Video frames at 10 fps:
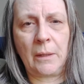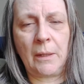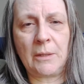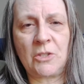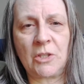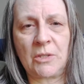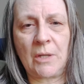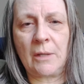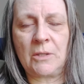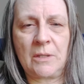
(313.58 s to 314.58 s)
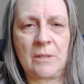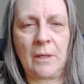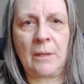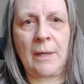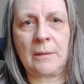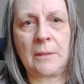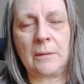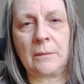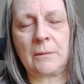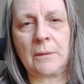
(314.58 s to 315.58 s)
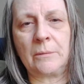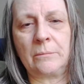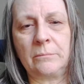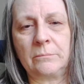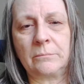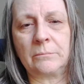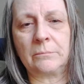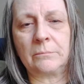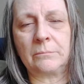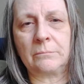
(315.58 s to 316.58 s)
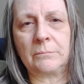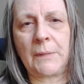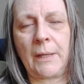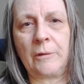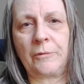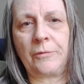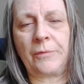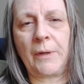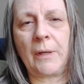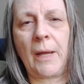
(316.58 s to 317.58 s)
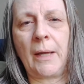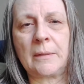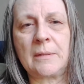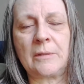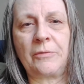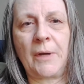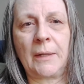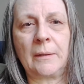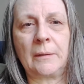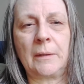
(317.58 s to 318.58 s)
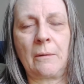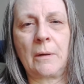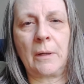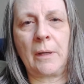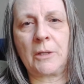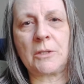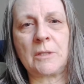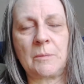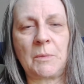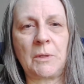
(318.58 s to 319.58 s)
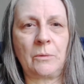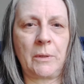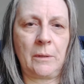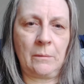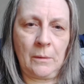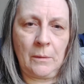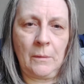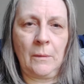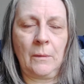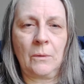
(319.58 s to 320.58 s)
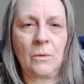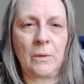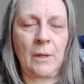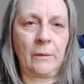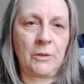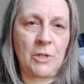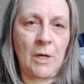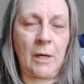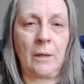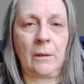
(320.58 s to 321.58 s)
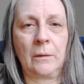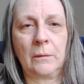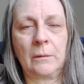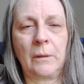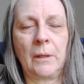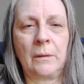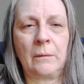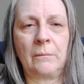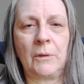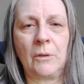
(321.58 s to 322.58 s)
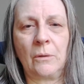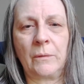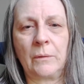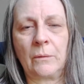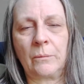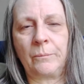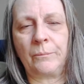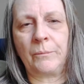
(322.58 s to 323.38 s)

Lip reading: it's just, I just said that to kind of enhance the fact that there are connections between Cornell and China. And, there are